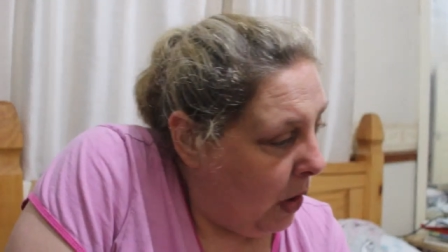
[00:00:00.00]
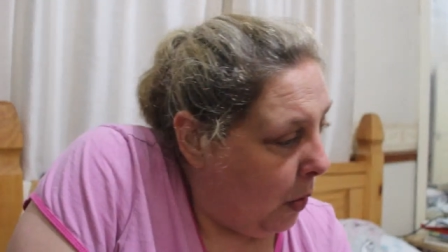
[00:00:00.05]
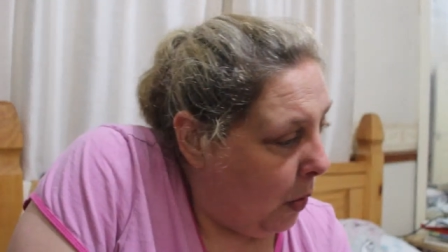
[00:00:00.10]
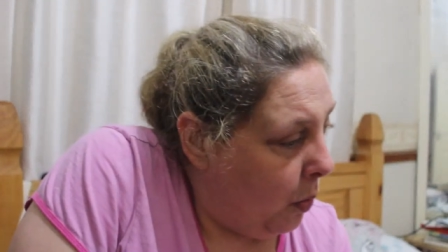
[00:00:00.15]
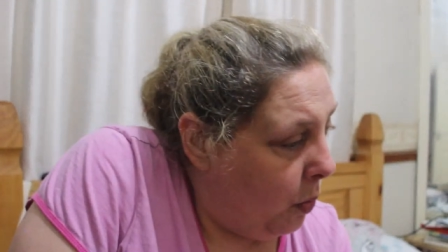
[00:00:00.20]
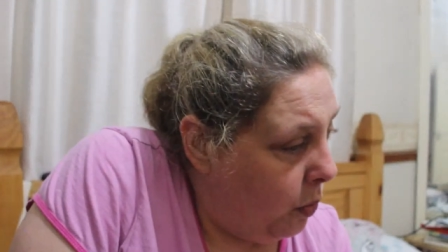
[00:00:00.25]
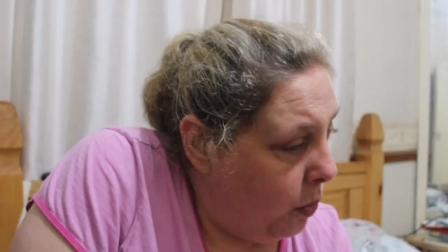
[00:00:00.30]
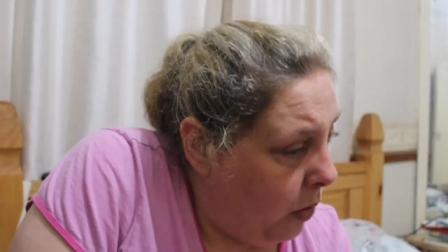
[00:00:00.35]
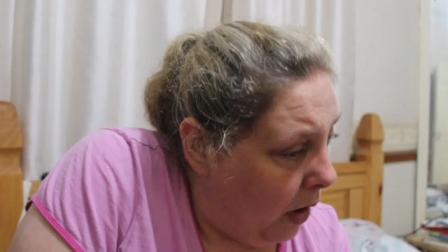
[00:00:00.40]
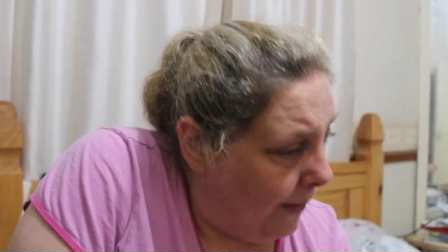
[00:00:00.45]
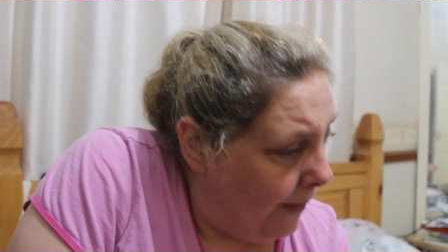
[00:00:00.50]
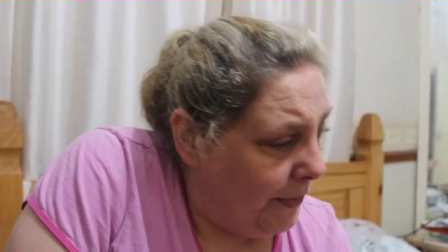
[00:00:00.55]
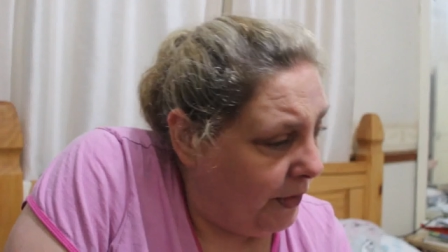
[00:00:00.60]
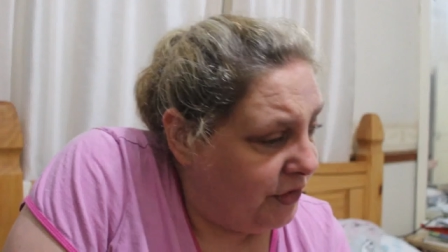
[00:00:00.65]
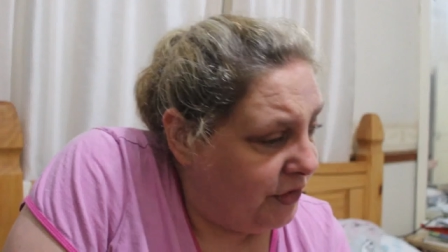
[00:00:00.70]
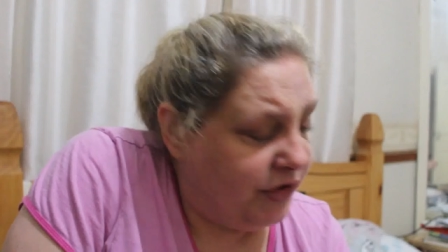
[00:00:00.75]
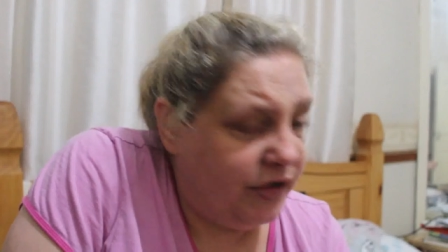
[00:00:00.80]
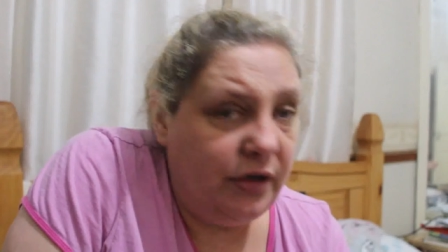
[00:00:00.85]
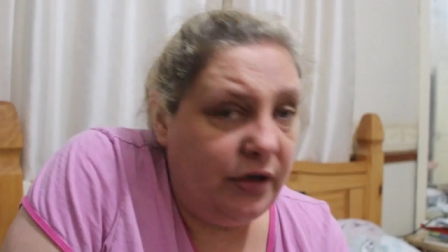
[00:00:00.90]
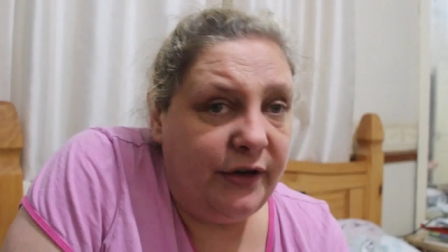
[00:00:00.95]
What
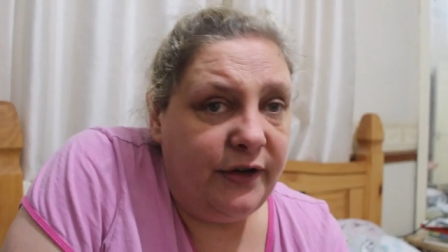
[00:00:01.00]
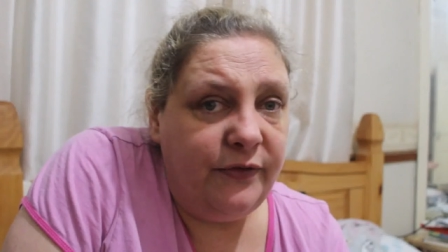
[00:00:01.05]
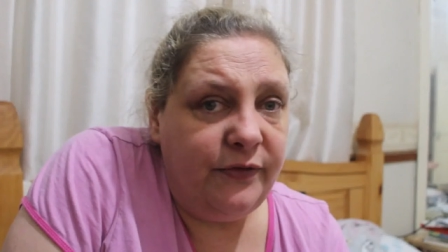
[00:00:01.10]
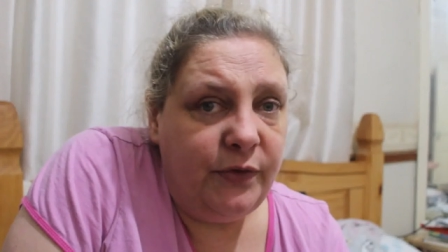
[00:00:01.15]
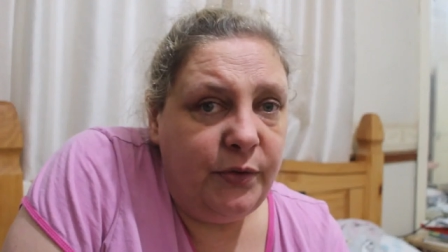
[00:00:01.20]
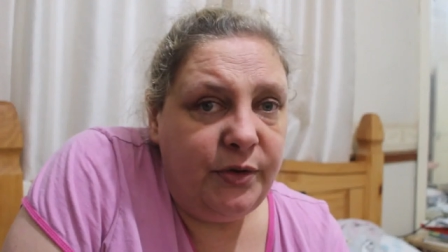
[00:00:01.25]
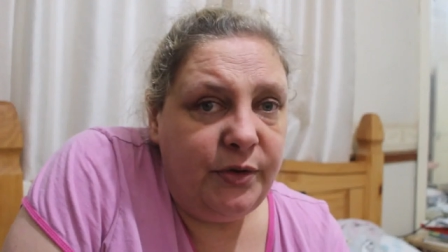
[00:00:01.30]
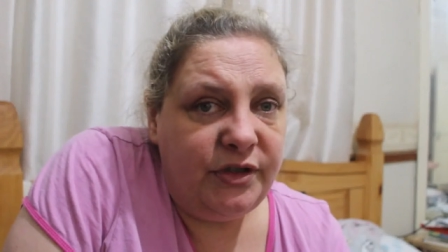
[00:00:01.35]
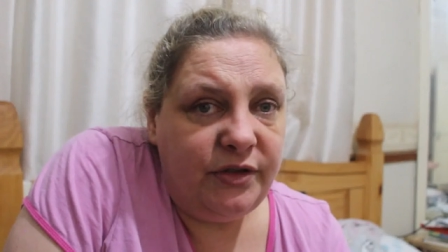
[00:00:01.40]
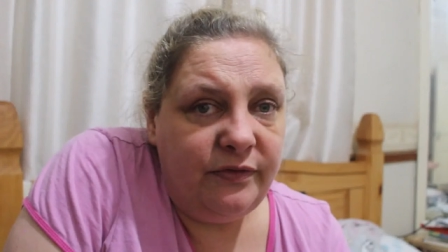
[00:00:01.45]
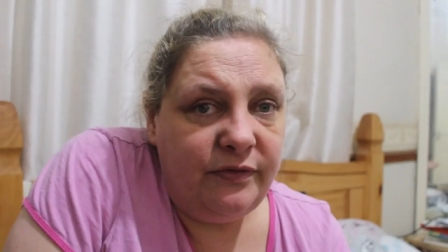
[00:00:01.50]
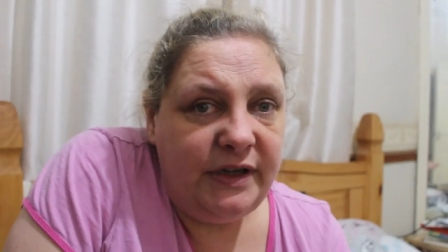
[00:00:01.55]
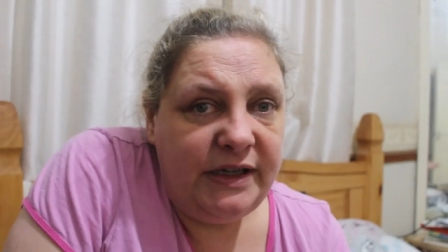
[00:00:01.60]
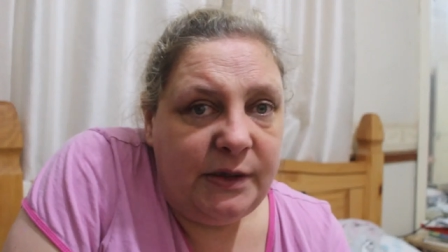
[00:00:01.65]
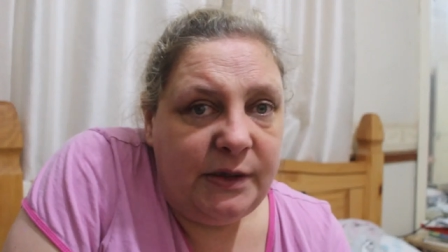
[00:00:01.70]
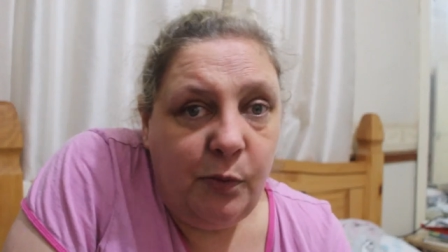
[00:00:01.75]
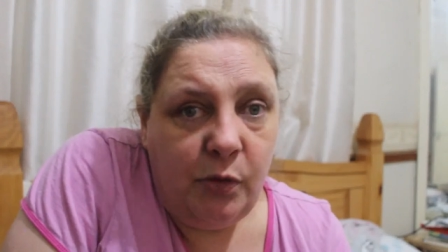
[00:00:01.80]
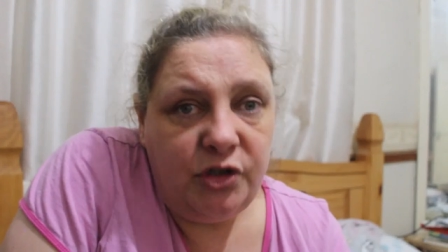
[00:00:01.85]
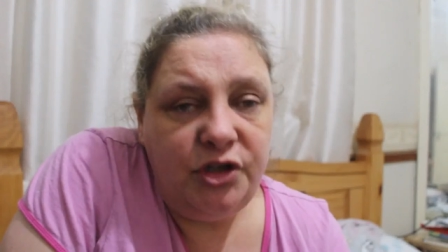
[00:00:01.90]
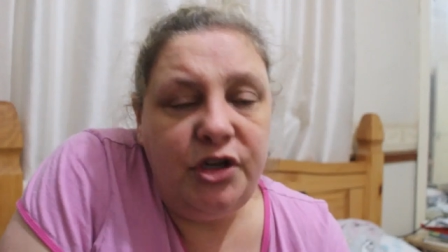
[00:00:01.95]
books are you looking forward to
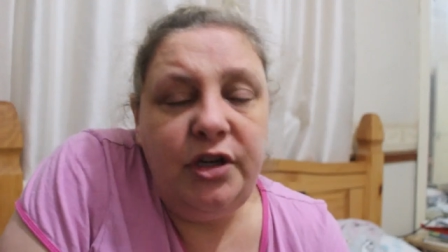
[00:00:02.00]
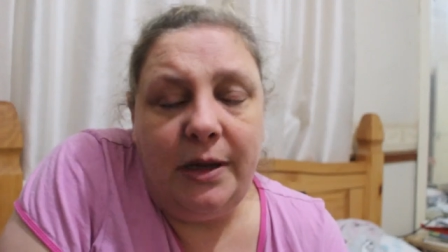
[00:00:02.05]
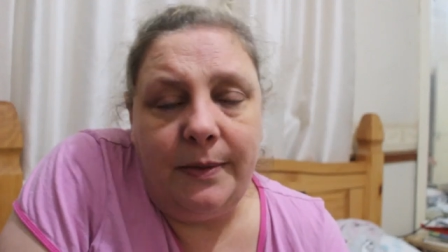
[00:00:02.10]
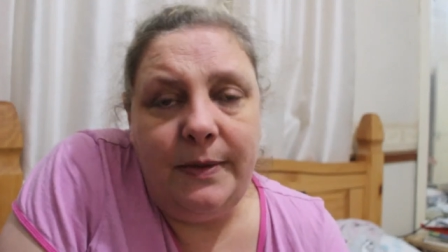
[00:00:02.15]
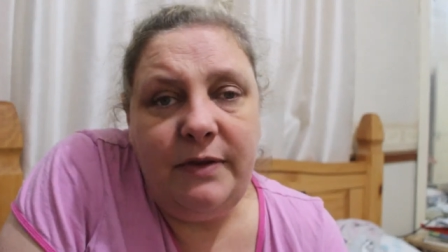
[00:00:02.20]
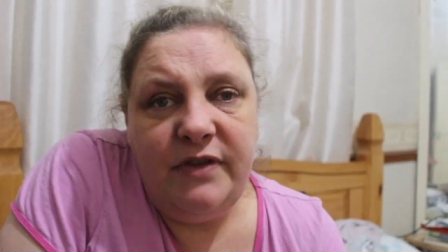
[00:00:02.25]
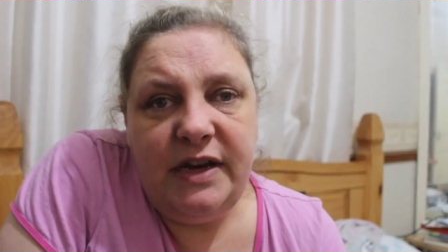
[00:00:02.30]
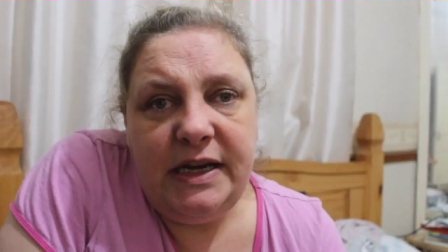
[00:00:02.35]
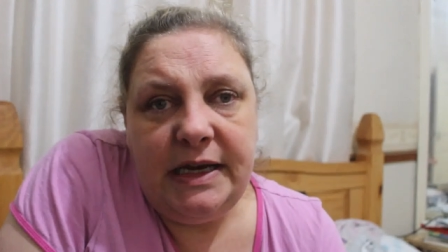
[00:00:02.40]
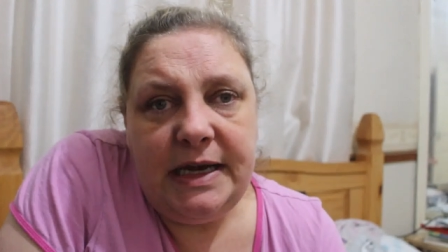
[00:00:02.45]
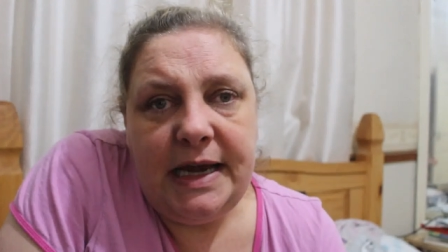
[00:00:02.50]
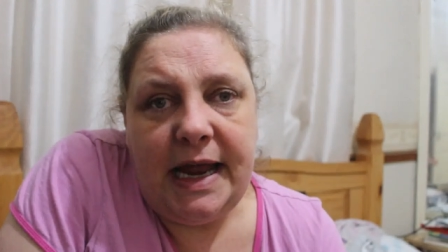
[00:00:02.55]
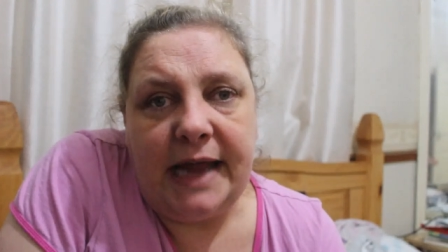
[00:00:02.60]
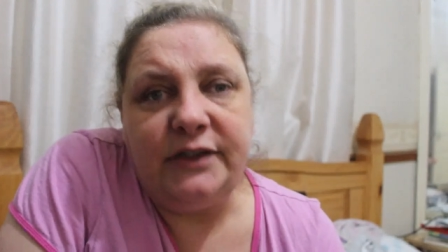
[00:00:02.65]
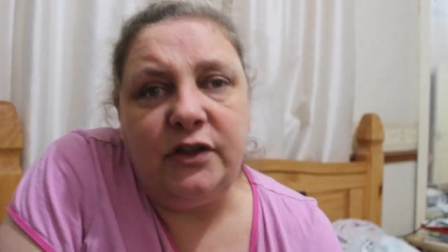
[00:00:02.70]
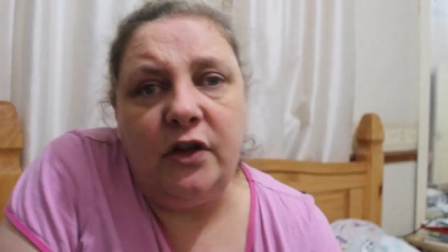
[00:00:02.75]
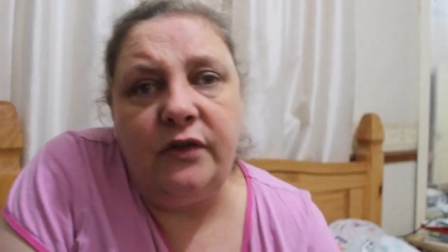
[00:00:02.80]
reading? What should I be reading next?